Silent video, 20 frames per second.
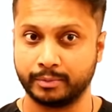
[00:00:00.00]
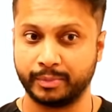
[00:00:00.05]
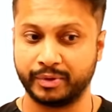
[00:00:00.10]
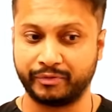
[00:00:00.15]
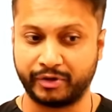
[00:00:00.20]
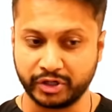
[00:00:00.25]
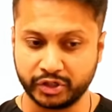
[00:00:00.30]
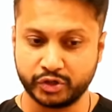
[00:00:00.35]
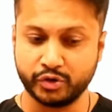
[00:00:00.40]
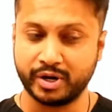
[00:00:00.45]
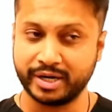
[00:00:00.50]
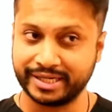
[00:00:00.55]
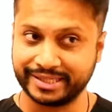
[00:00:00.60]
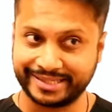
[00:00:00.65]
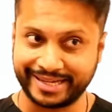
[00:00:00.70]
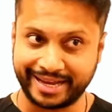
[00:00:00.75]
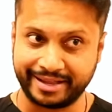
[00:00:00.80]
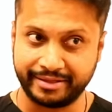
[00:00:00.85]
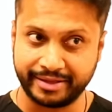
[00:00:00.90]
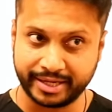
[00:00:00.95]
But once you
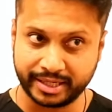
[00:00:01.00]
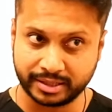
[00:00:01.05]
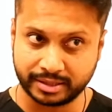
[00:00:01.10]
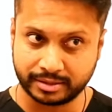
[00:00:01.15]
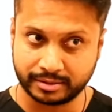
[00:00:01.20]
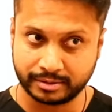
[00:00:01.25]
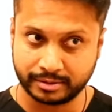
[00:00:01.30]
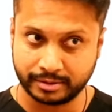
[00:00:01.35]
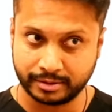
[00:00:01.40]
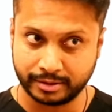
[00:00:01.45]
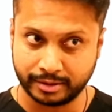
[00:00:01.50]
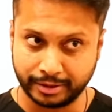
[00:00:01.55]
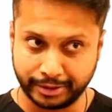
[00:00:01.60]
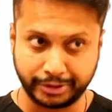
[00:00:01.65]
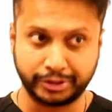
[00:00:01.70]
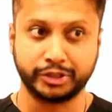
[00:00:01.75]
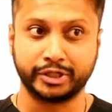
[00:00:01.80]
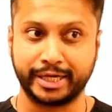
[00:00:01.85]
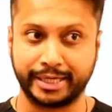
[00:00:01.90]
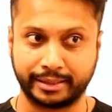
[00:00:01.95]
understand this,
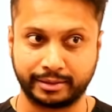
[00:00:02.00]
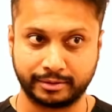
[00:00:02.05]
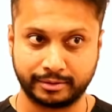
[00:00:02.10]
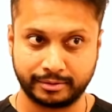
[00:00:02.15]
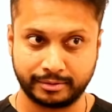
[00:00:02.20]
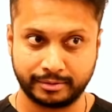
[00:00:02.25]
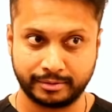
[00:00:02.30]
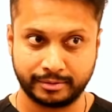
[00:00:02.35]
this is it.